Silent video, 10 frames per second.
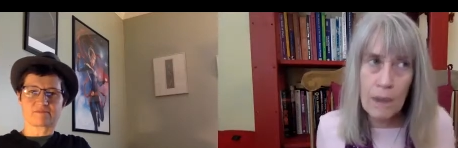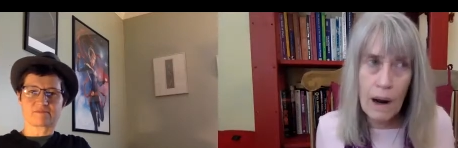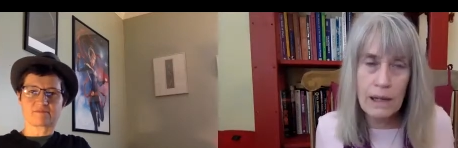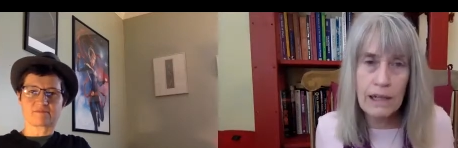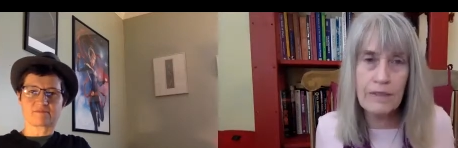
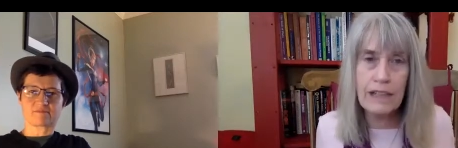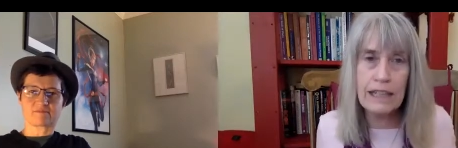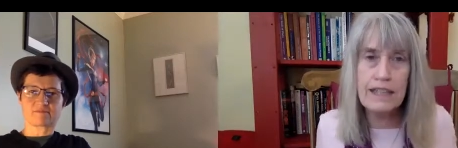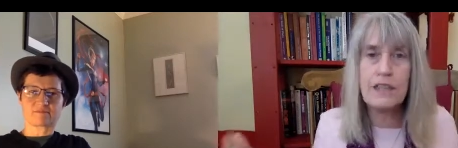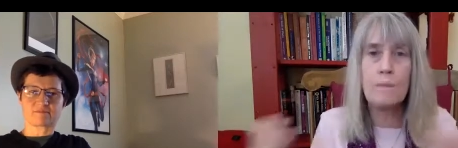Speaker 1: part of it
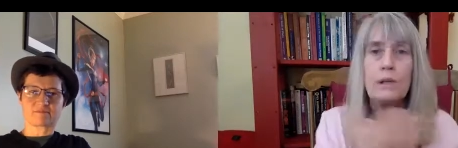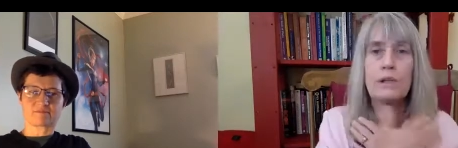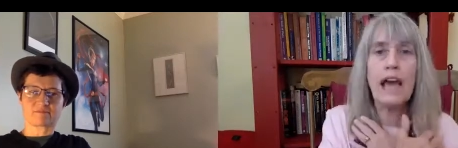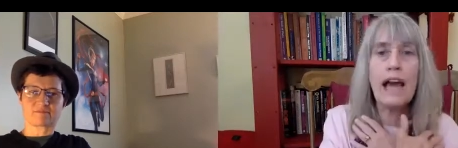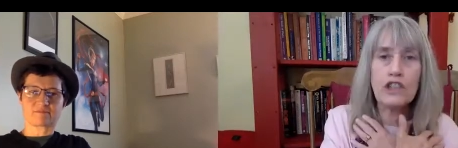is the
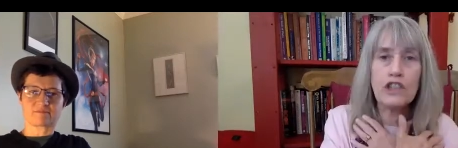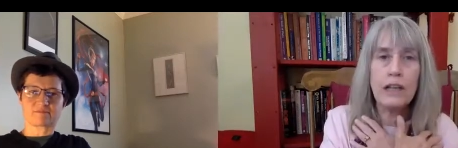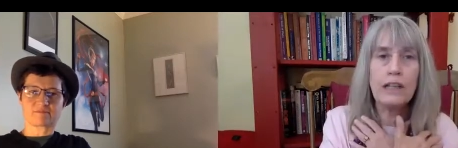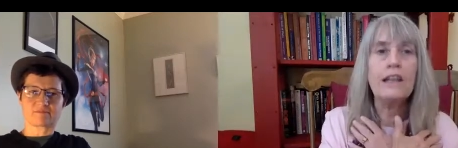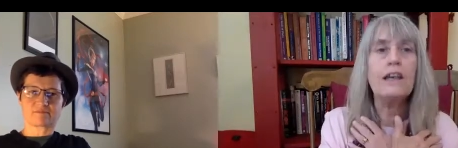
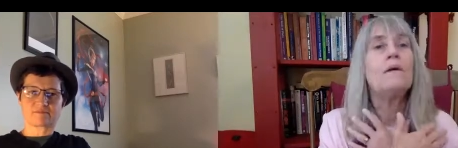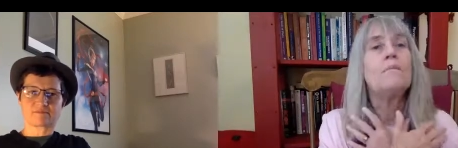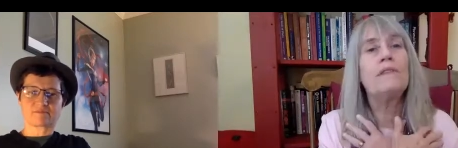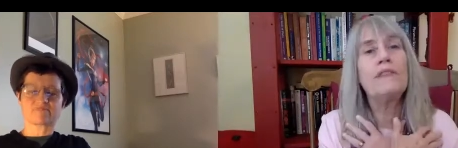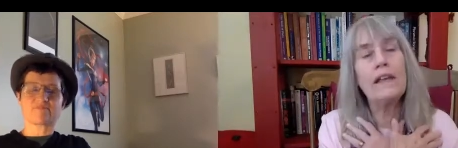protection,
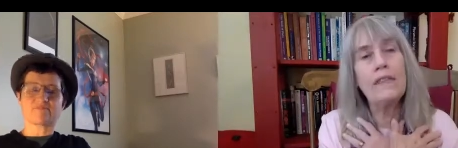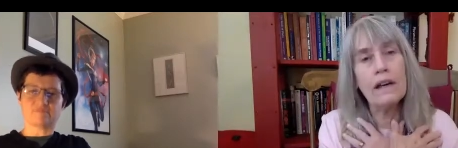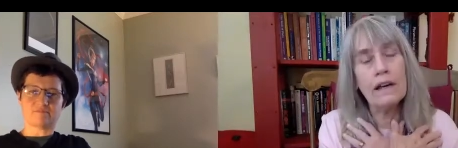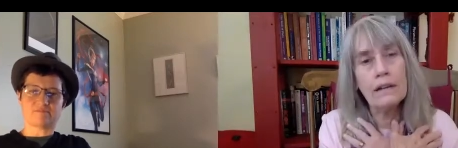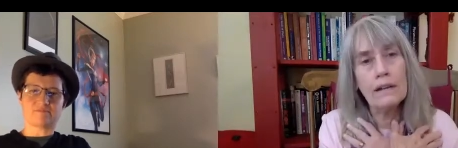but then
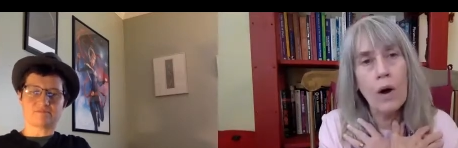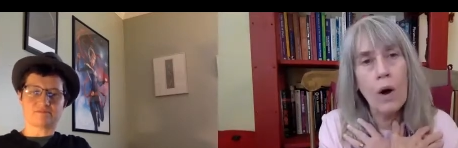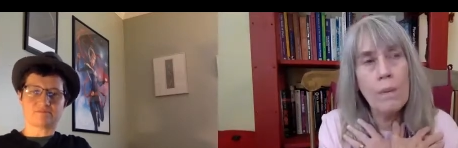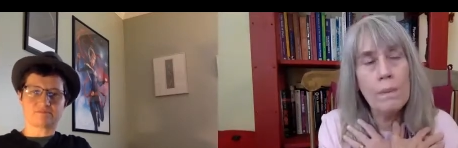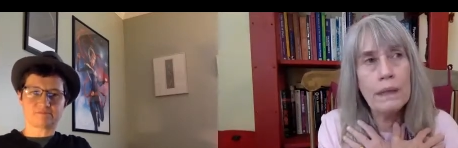the
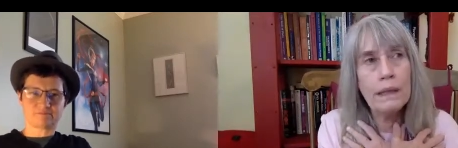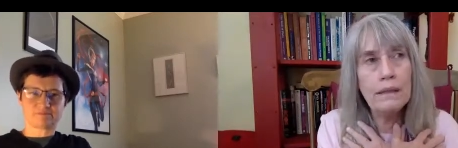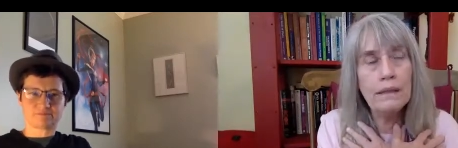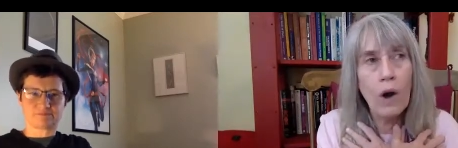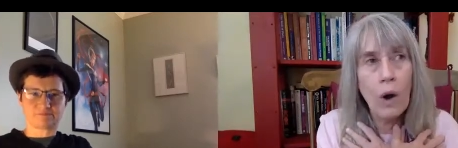
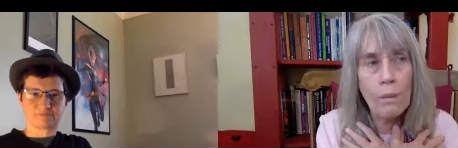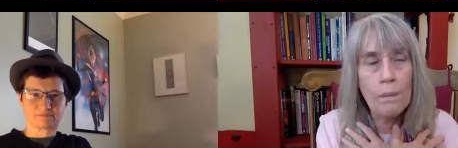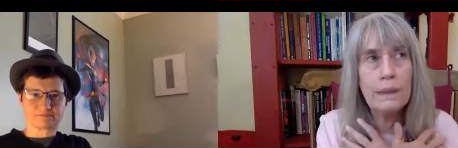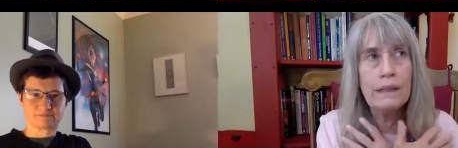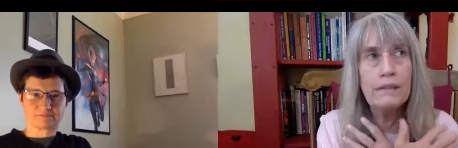open,
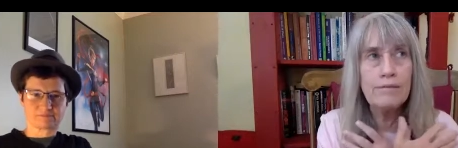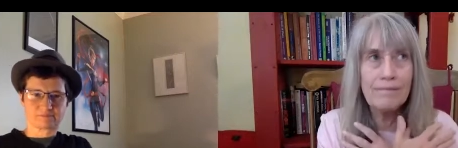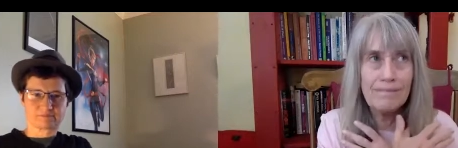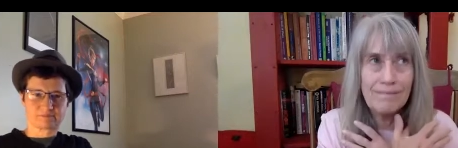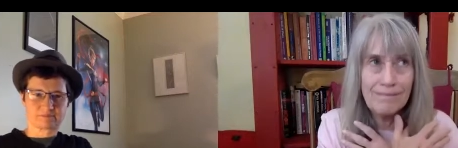open,
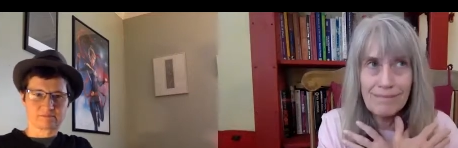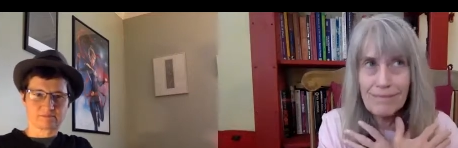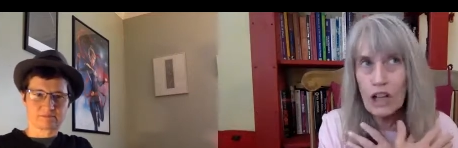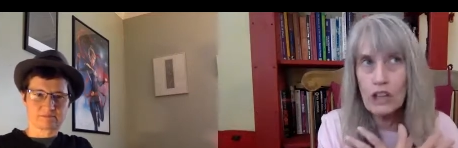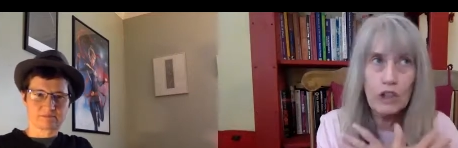
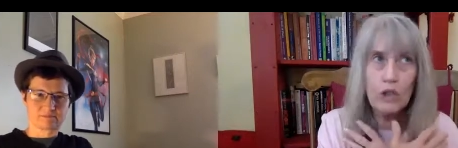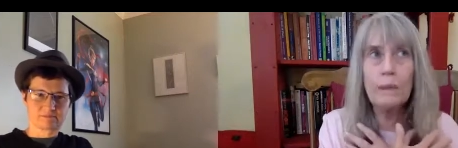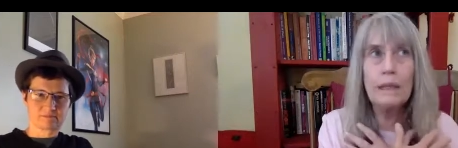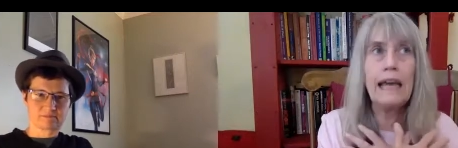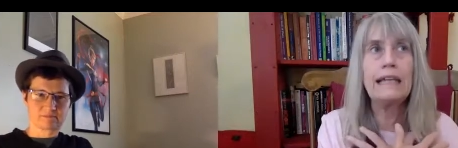
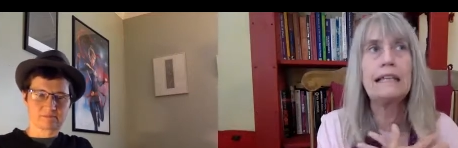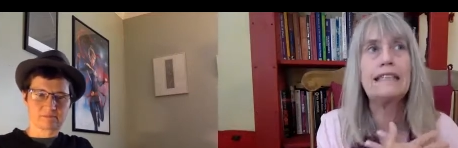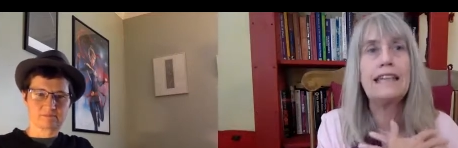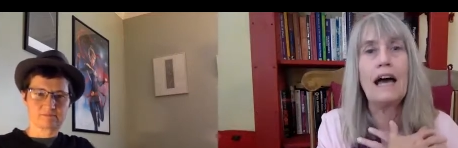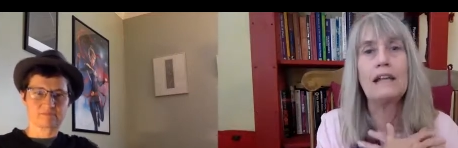illuminated
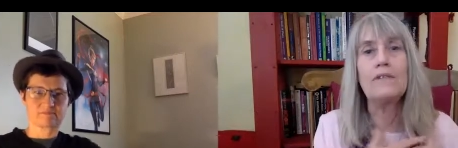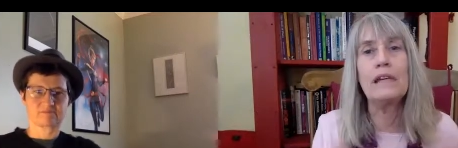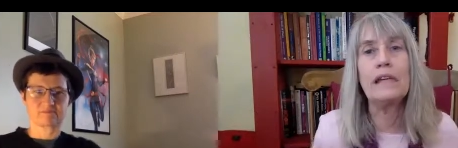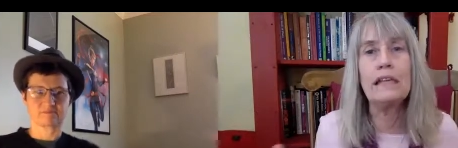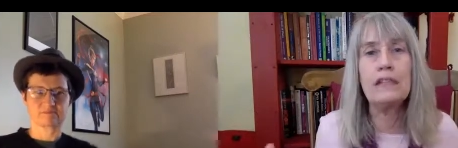side of
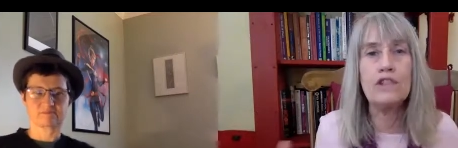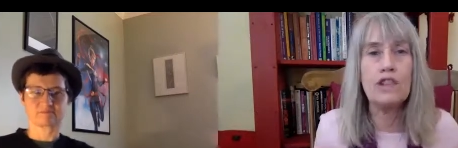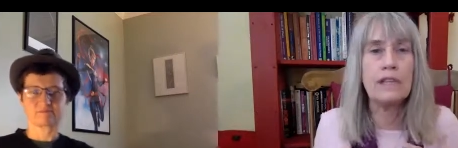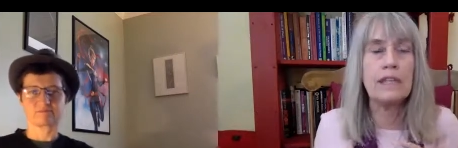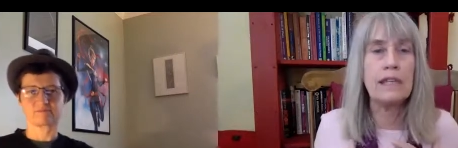it is
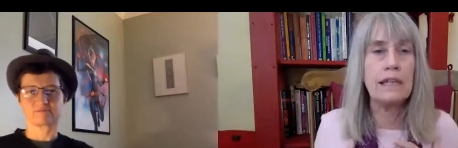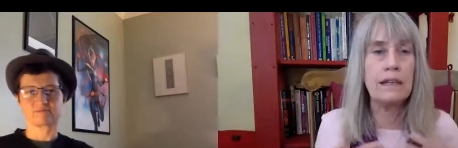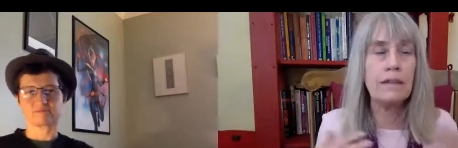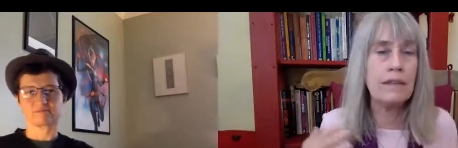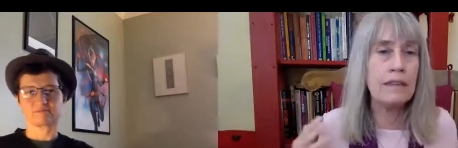just the
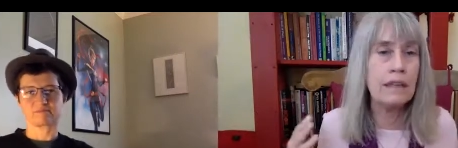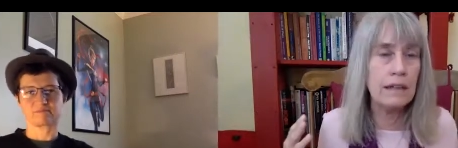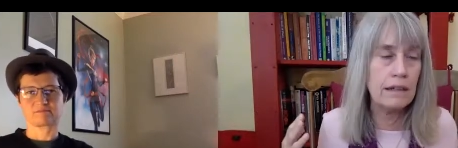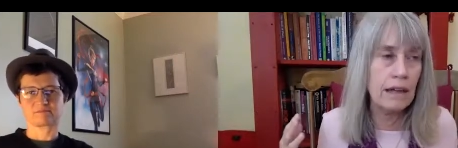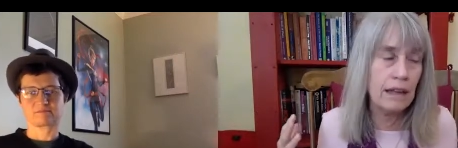
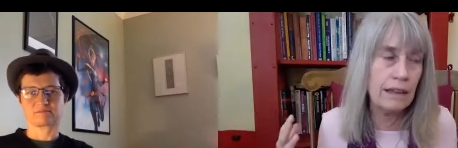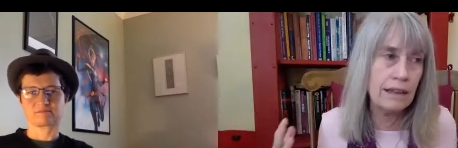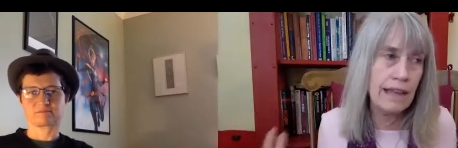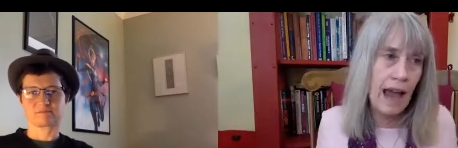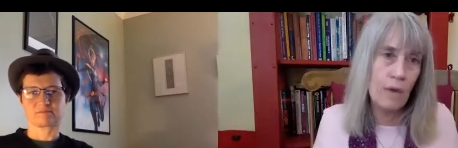the
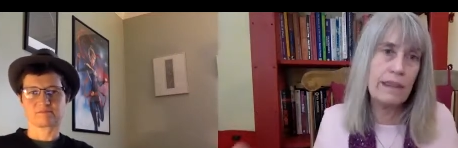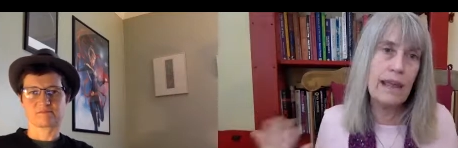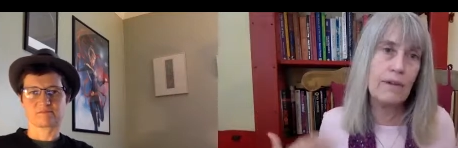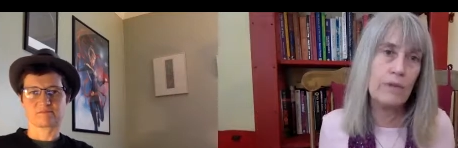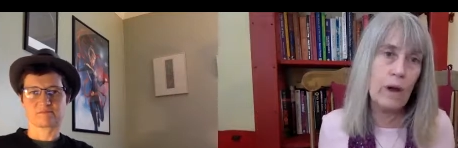allowing
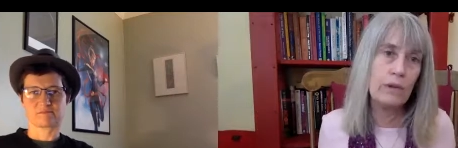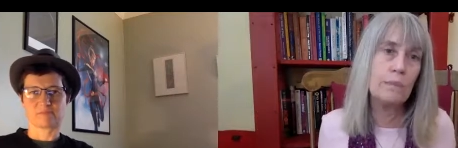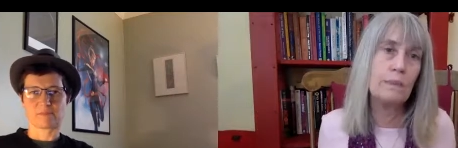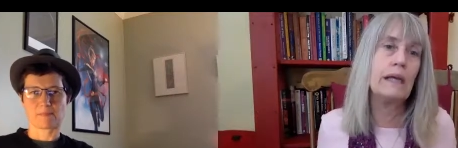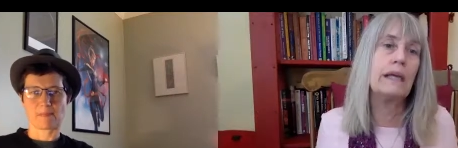that
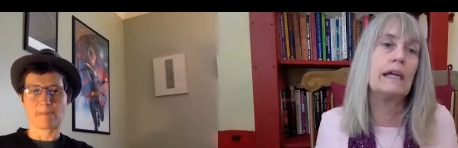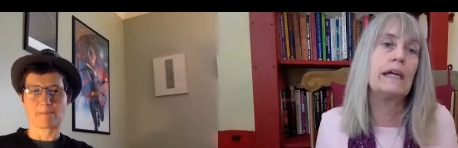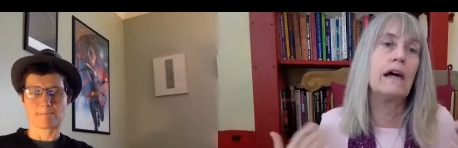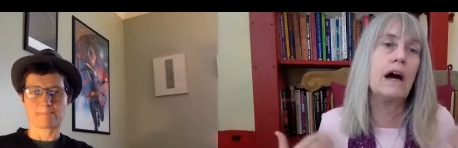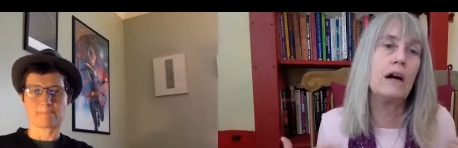
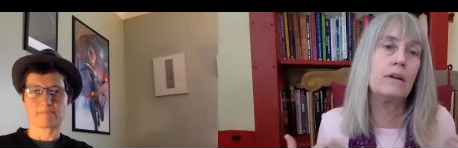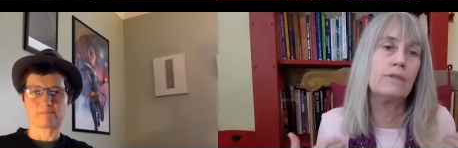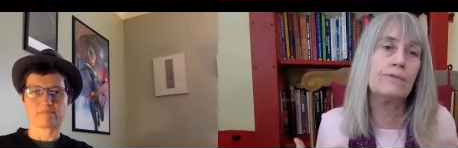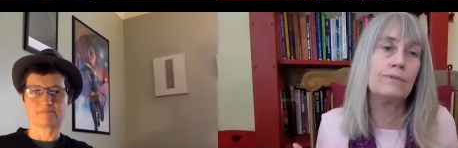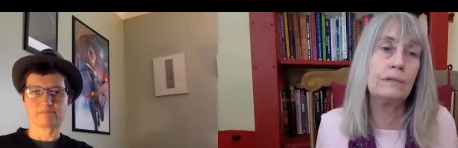vulnerability
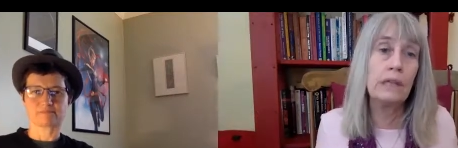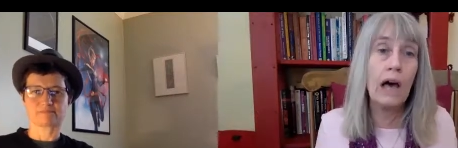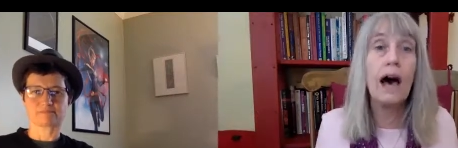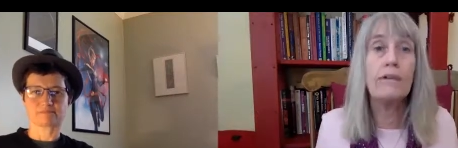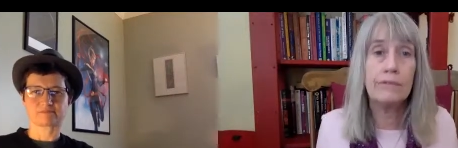of
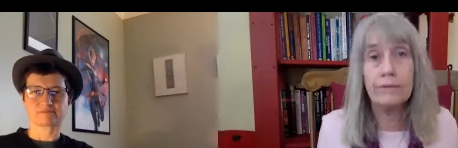love.